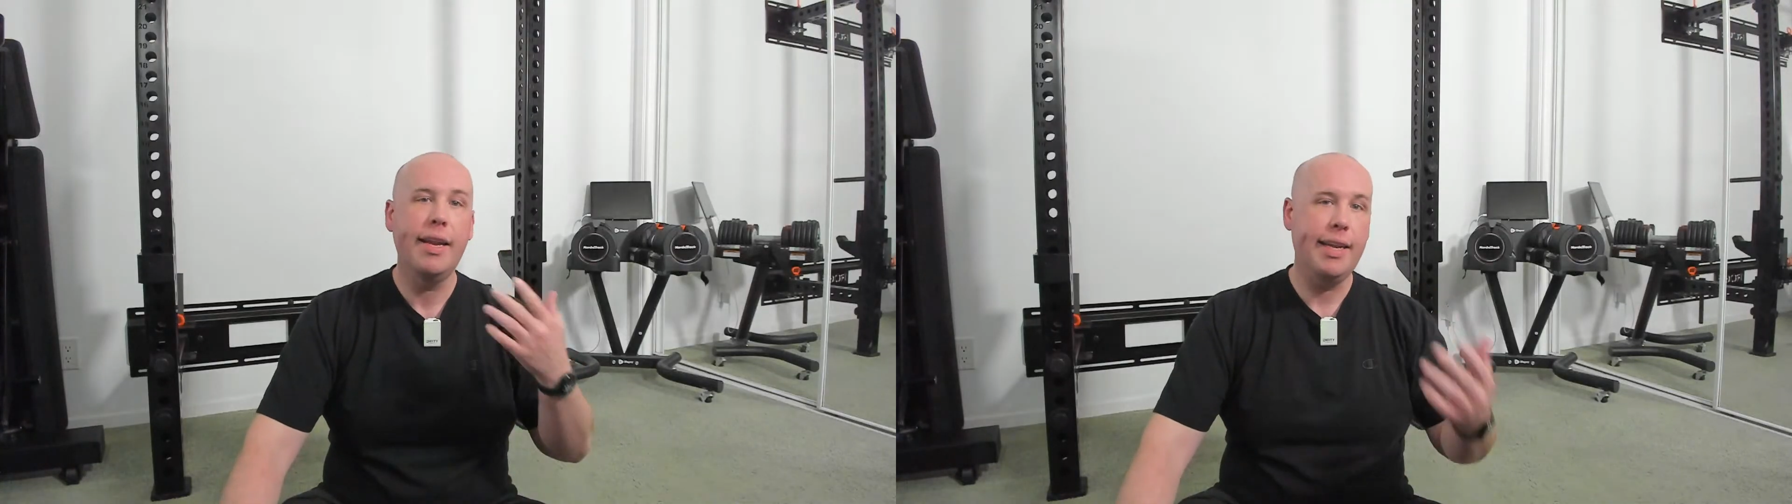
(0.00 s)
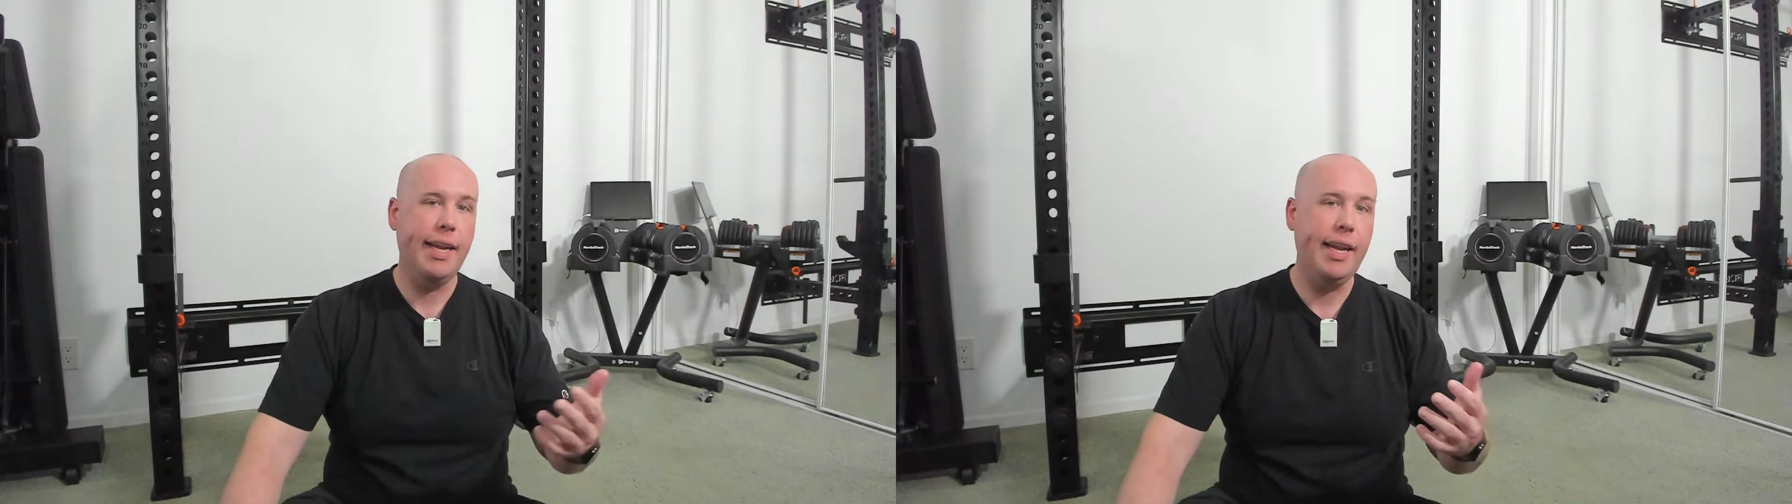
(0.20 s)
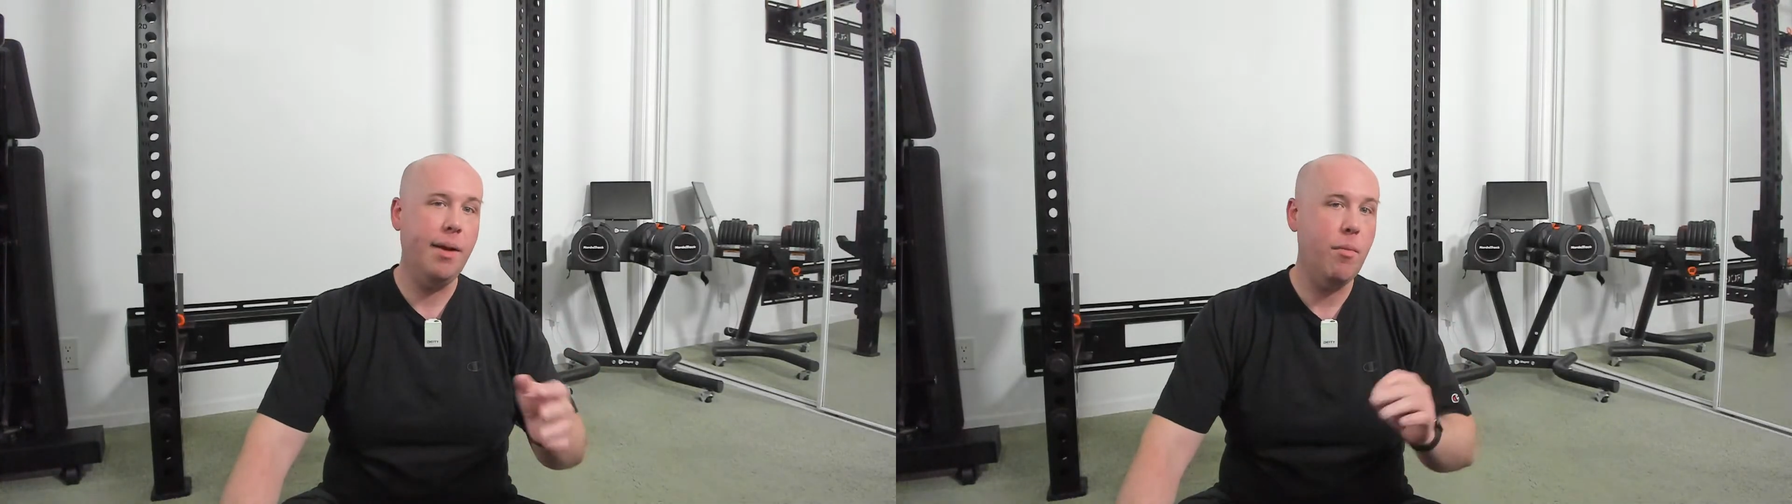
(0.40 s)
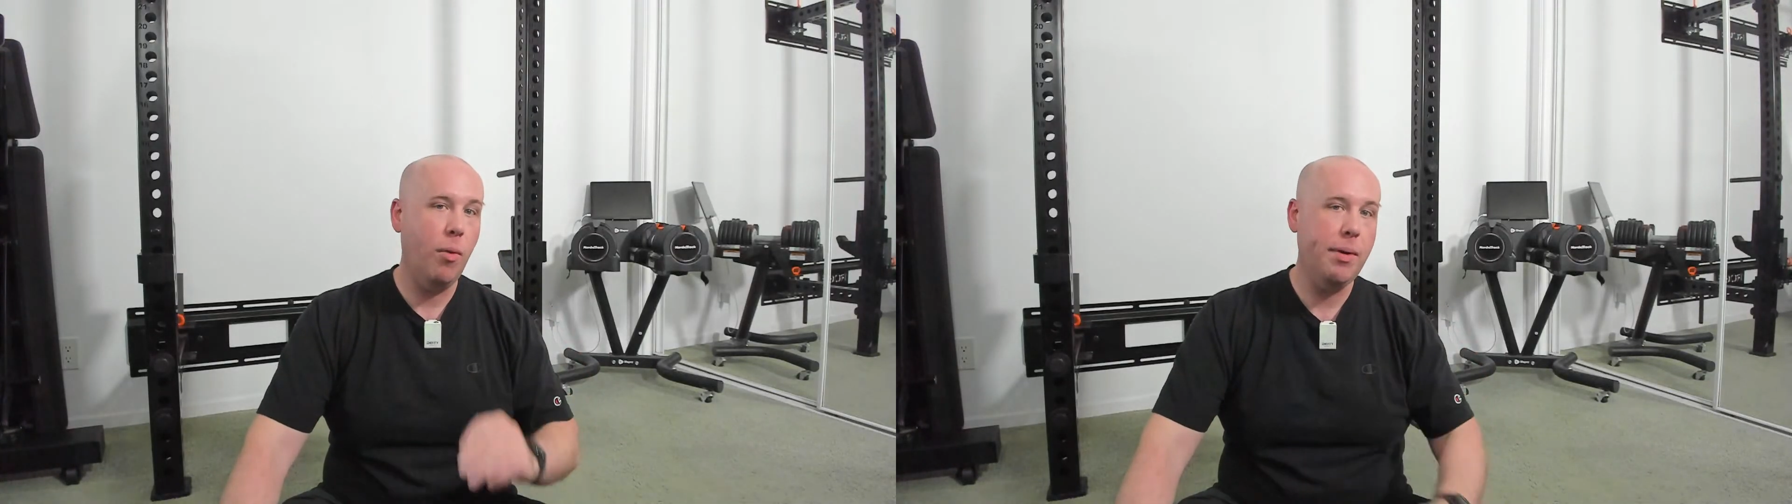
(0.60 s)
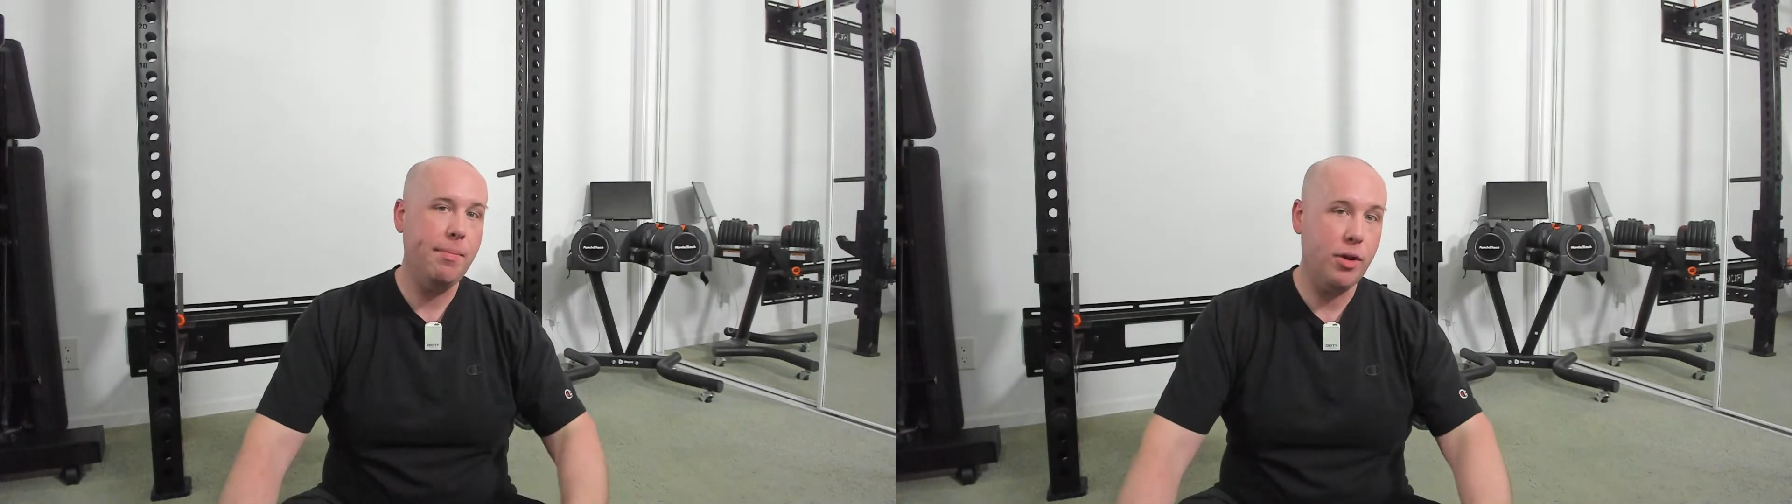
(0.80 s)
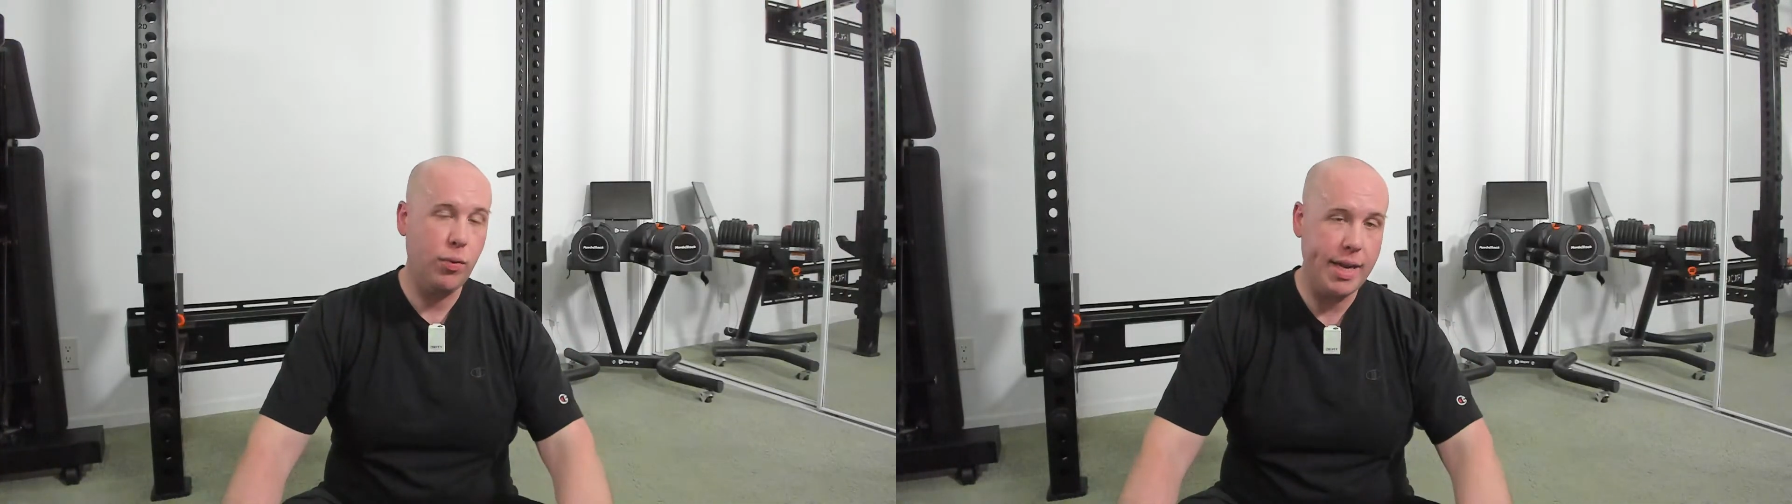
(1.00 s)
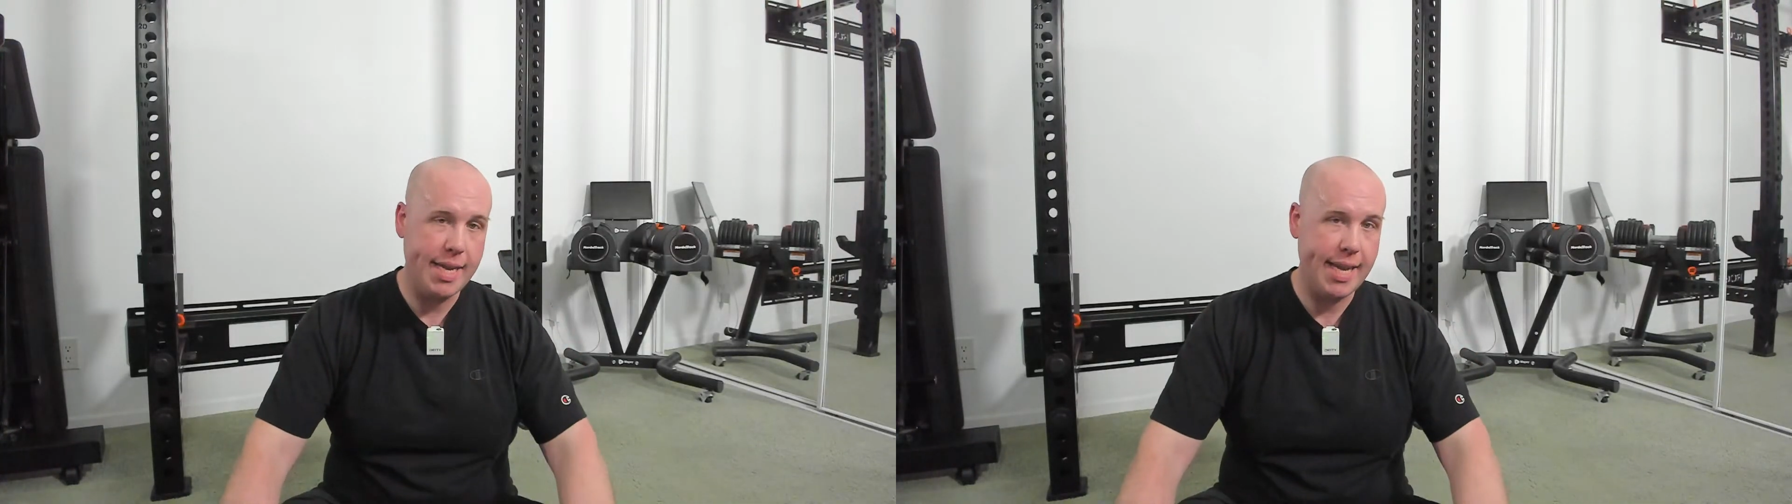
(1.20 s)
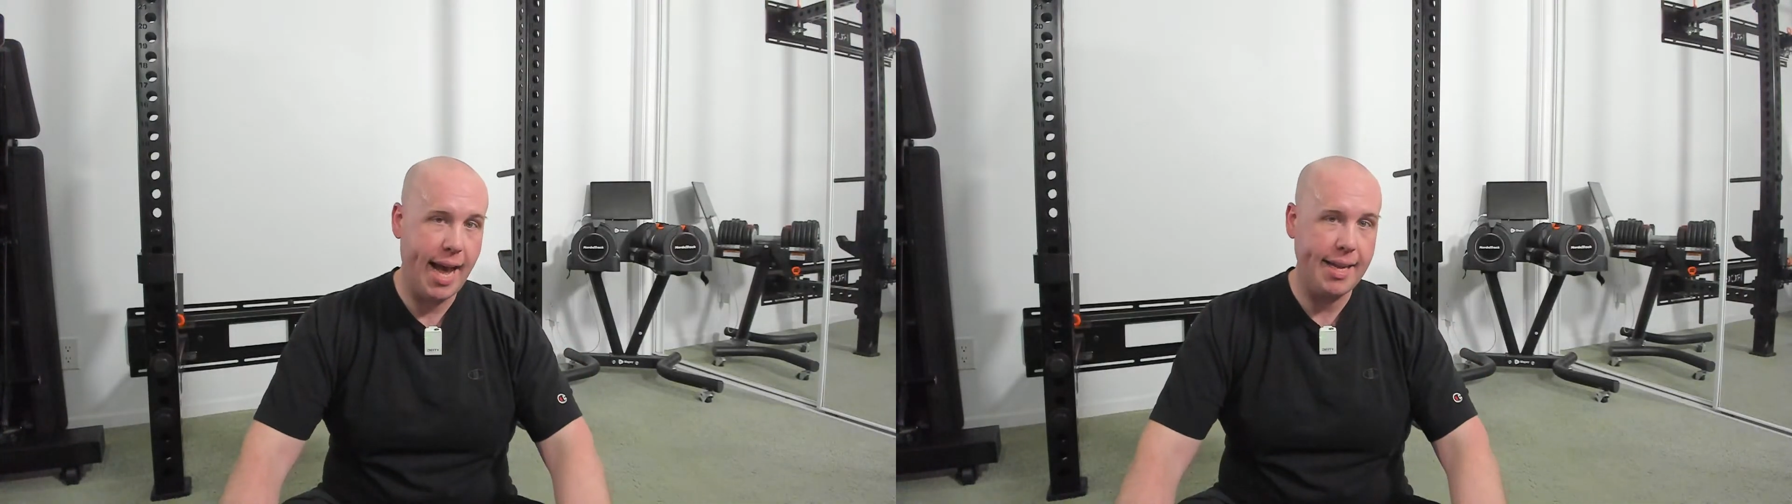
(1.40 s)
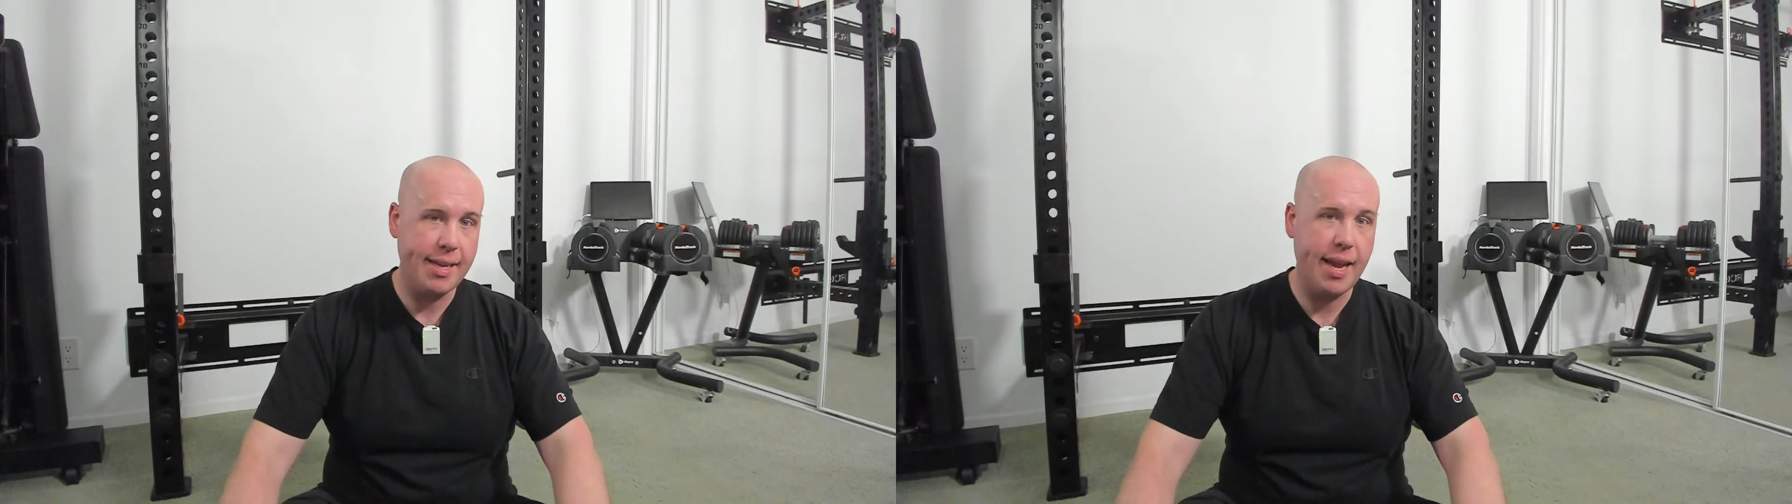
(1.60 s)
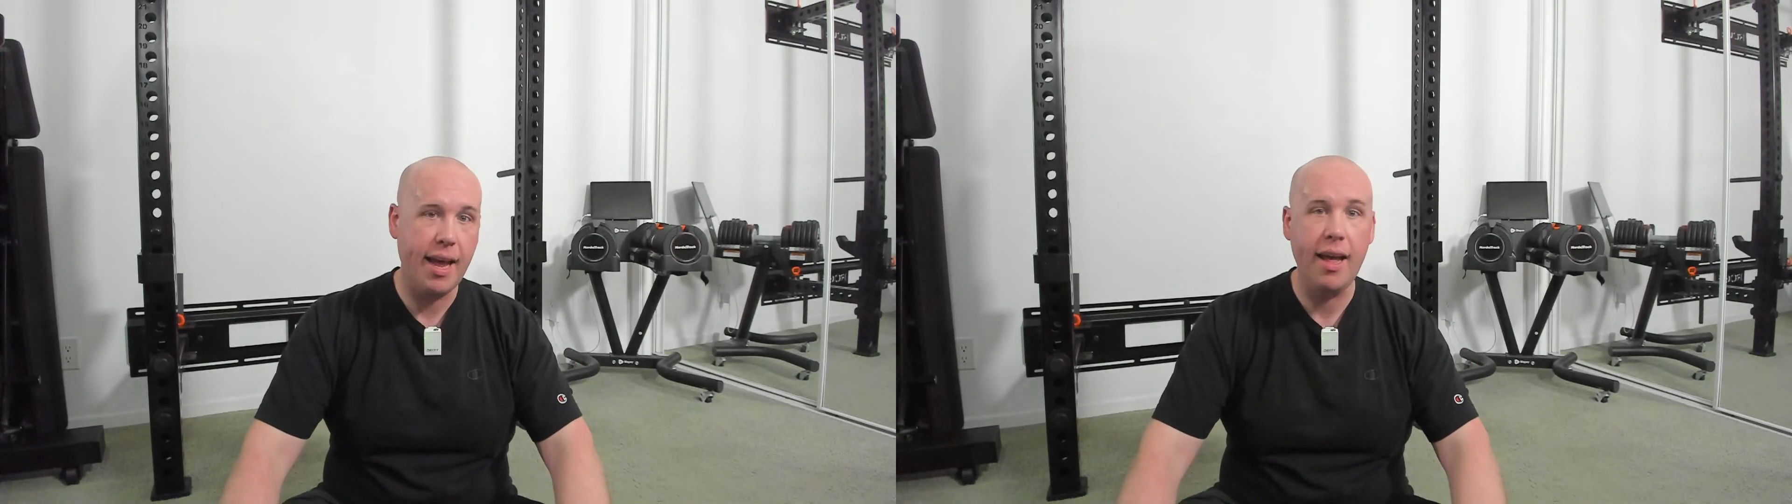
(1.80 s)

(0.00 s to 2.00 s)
needing a moment between sets,